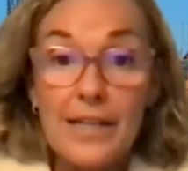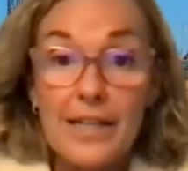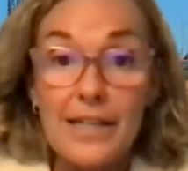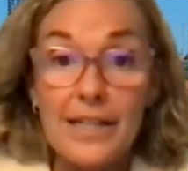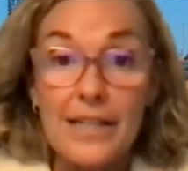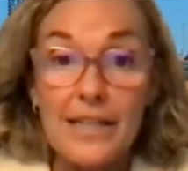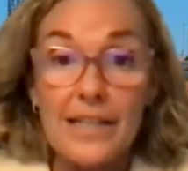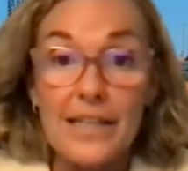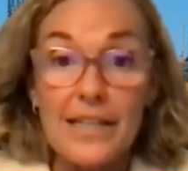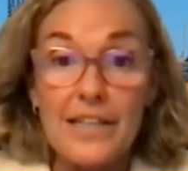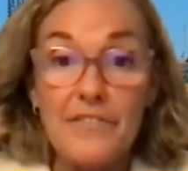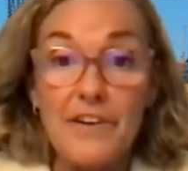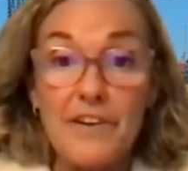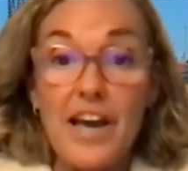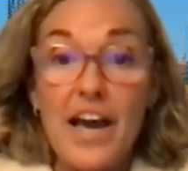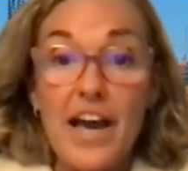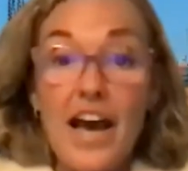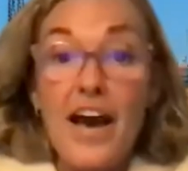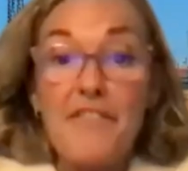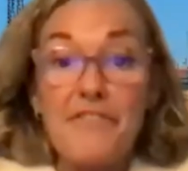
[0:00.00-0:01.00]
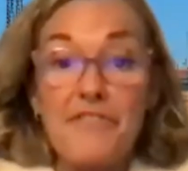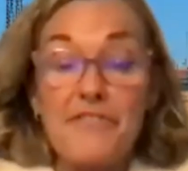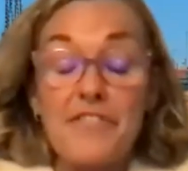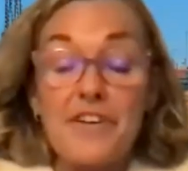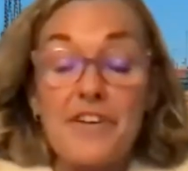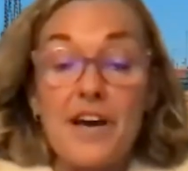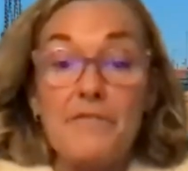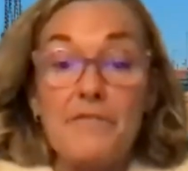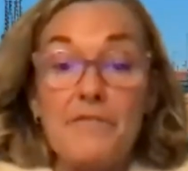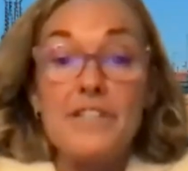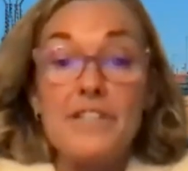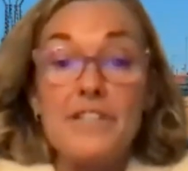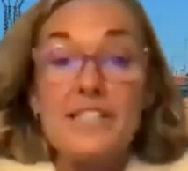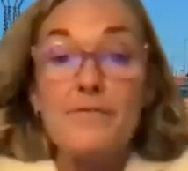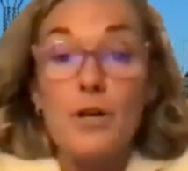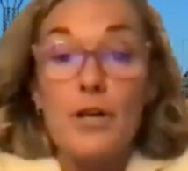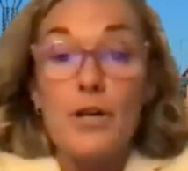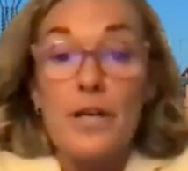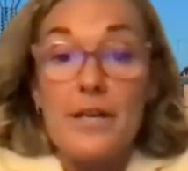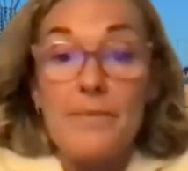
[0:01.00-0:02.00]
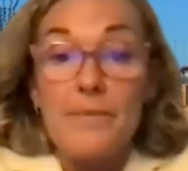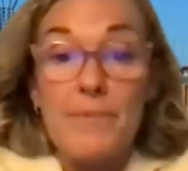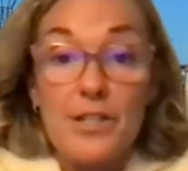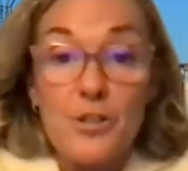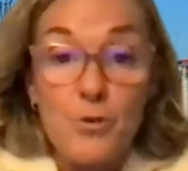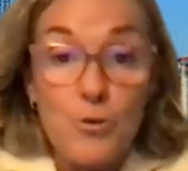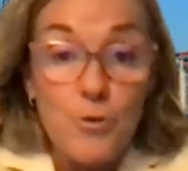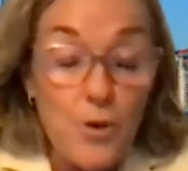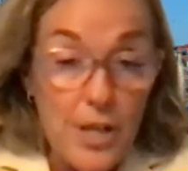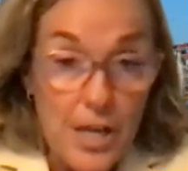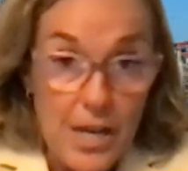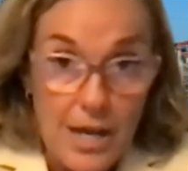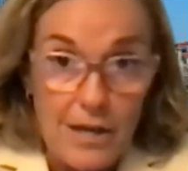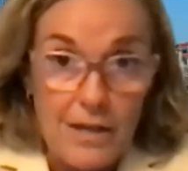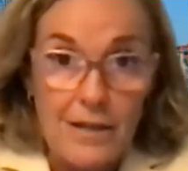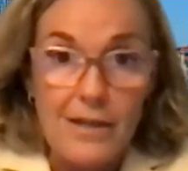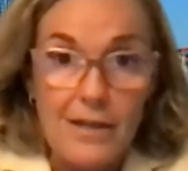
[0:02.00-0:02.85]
if I have a visible hematuria